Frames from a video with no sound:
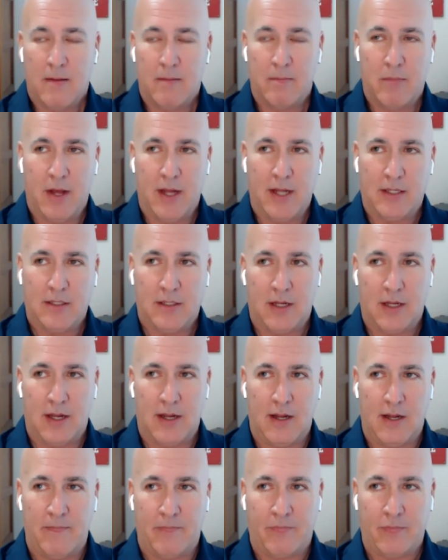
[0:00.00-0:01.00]
But
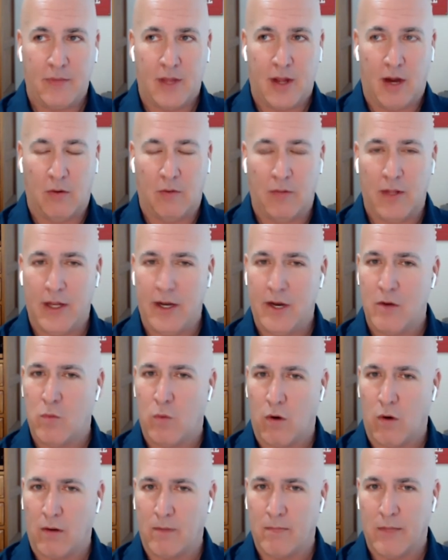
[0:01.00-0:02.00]
um, I really didn't
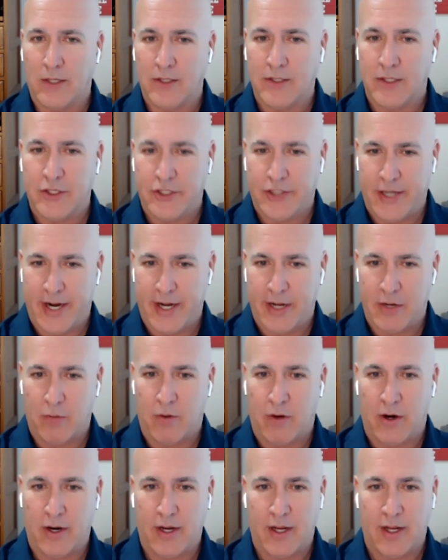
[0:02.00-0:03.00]
work much in
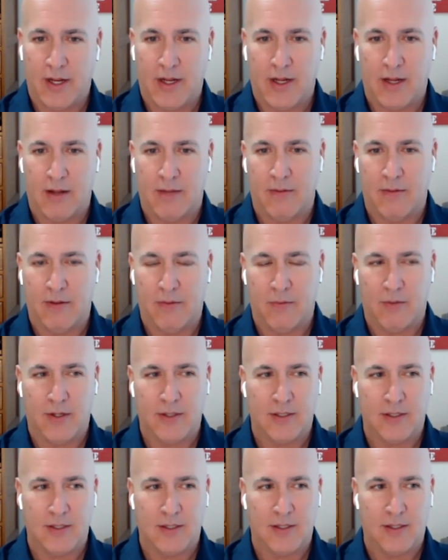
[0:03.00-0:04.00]
January. Um, there
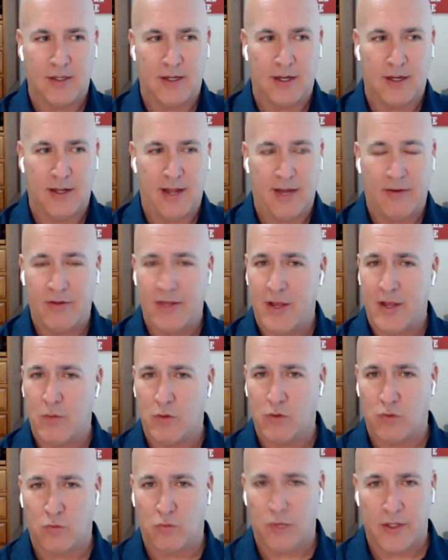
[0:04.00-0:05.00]
wasn't, uh, everything
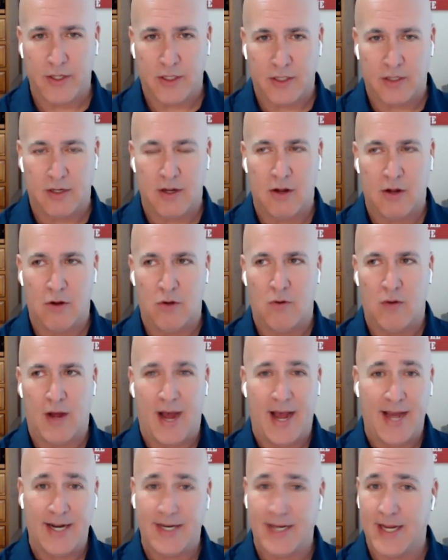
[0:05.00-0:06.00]
was really slow.
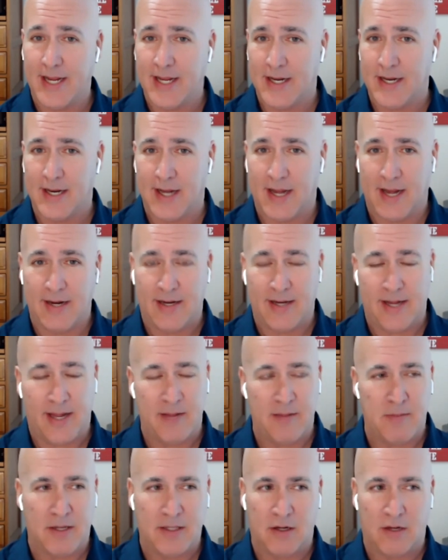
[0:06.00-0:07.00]
I'd taken, I'd
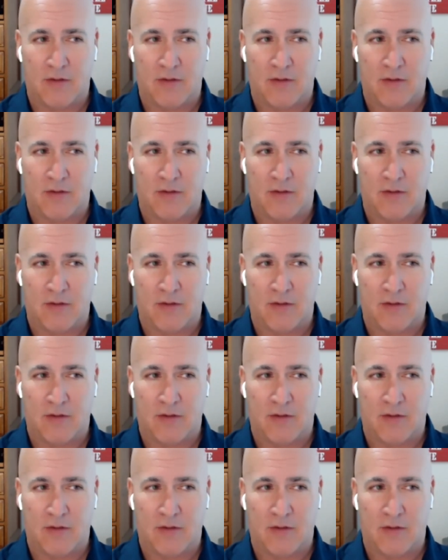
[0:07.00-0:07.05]
taken myself